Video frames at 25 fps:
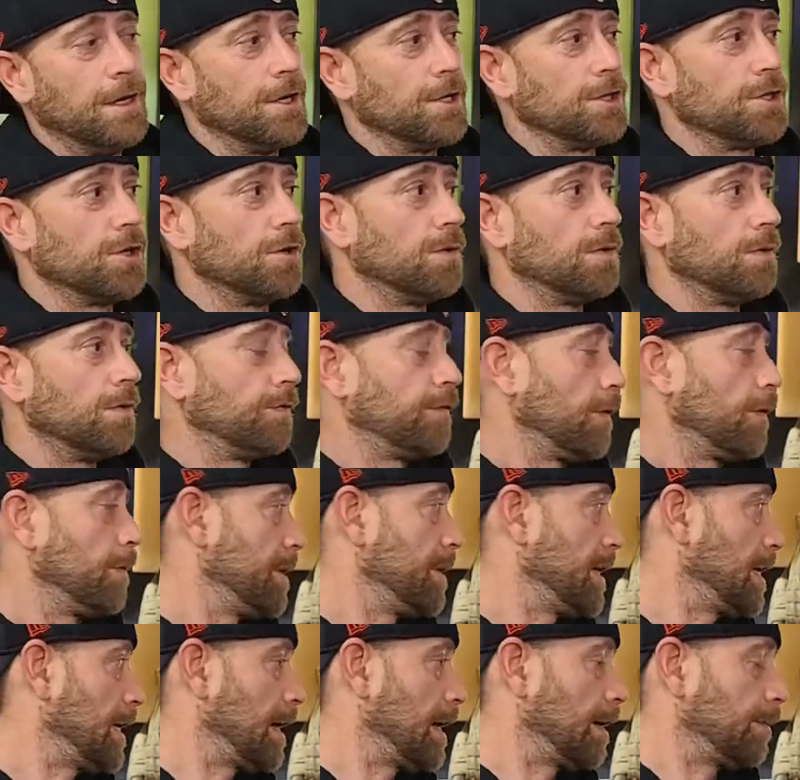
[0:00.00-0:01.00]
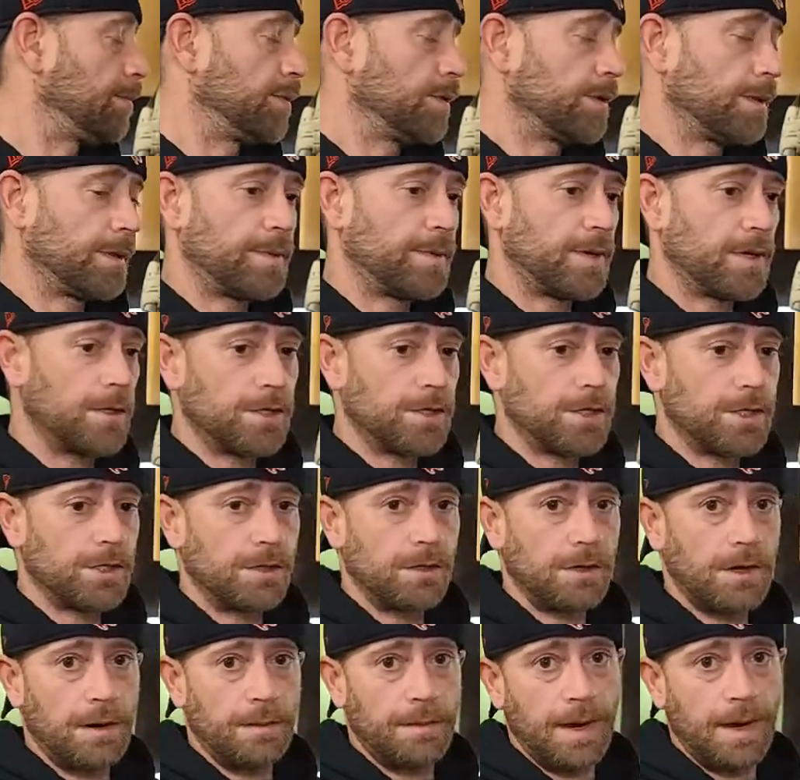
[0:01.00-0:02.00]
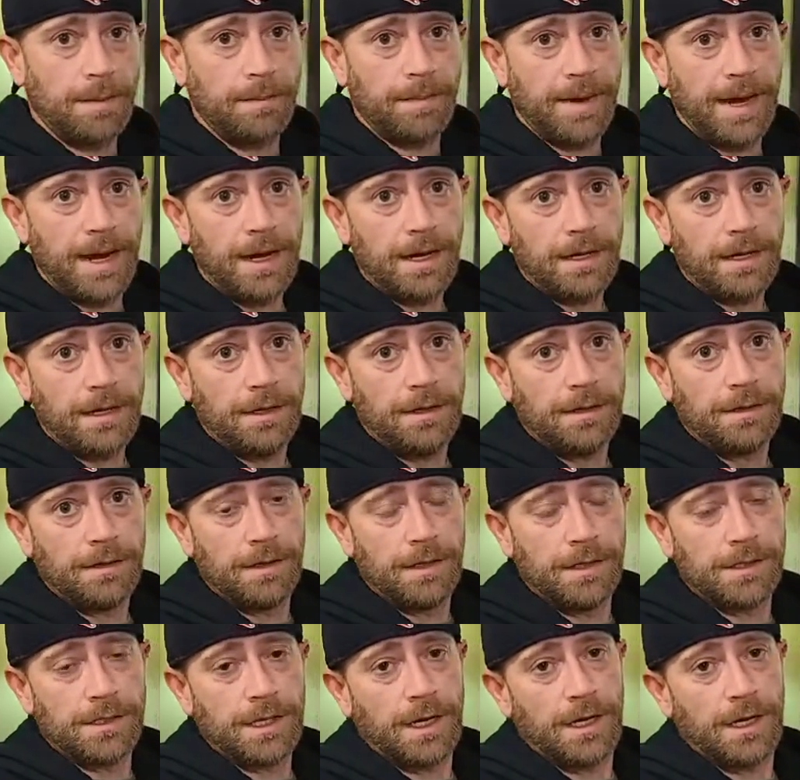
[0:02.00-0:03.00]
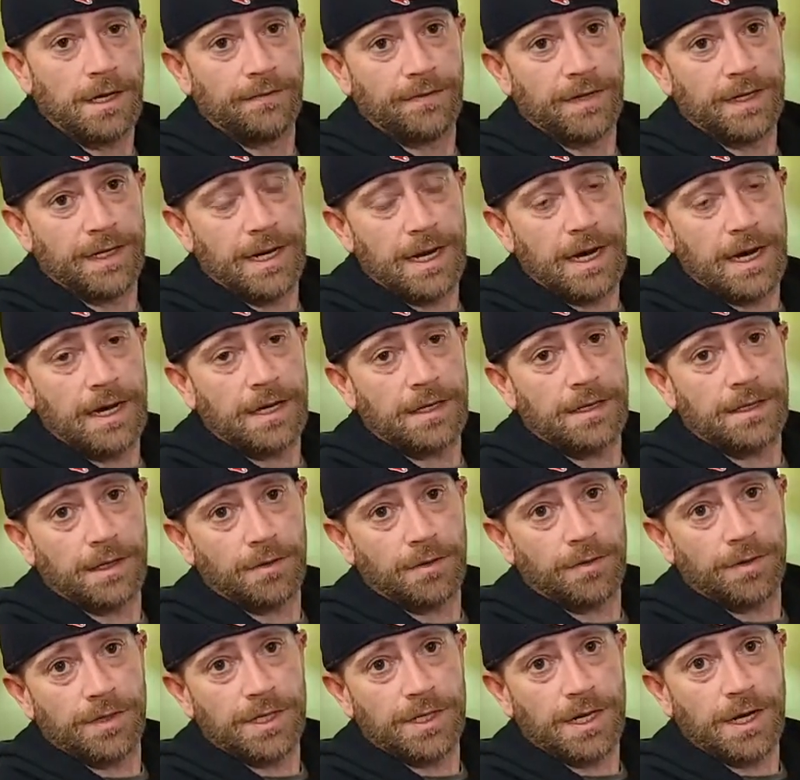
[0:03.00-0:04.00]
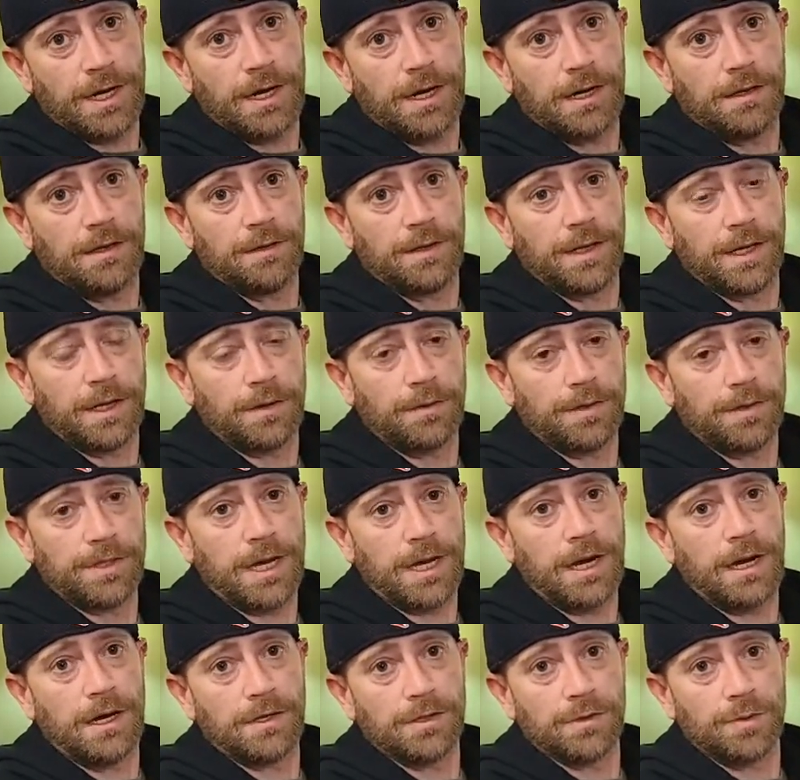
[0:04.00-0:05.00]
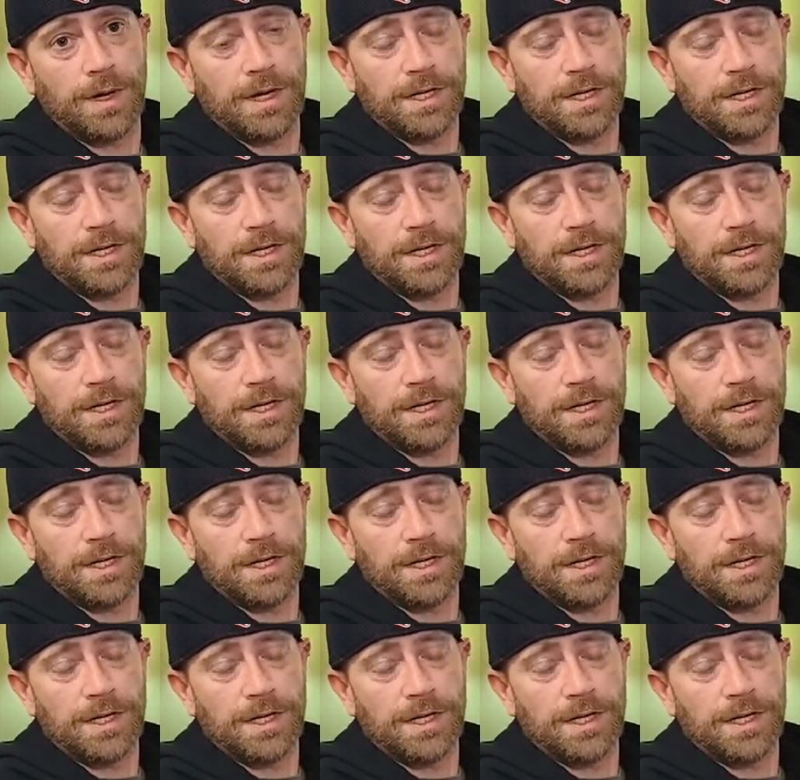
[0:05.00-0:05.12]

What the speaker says: So for me, I put the Punisher on my back. It's kind of a nod to Chris Kyle, like Chris Kyle's